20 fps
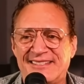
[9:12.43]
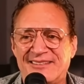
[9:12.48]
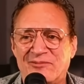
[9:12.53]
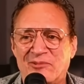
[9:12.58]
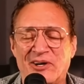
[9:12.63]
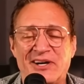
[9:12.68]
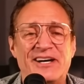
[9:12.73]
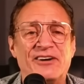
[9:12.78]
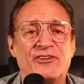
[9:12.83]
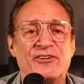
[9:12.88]

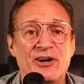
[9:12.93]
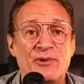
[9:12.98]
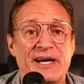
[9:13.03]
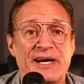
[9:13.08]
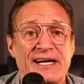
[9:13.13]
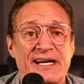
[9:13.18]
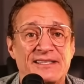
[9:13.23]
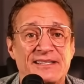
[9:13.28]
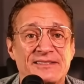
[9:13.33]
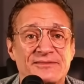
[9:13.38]
were
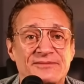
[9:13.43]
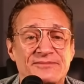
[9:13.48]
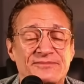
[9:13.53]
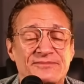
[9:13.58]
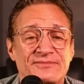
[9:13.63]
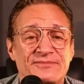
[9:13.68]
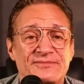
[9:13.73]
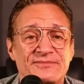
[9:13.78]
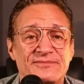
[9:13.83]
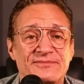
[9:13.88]
heroic,
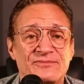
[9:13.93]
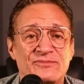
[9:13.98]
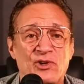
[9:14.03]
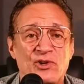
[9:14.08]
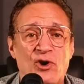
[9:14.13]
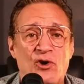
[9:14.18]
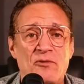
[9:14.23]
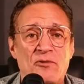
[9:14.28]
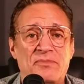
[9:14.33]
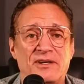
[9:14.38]

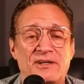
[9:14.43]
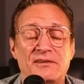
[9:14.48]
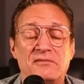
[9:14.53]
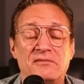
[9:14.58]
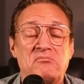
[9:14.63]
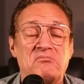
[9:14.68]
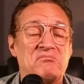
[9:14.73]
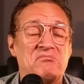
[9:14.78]
noble.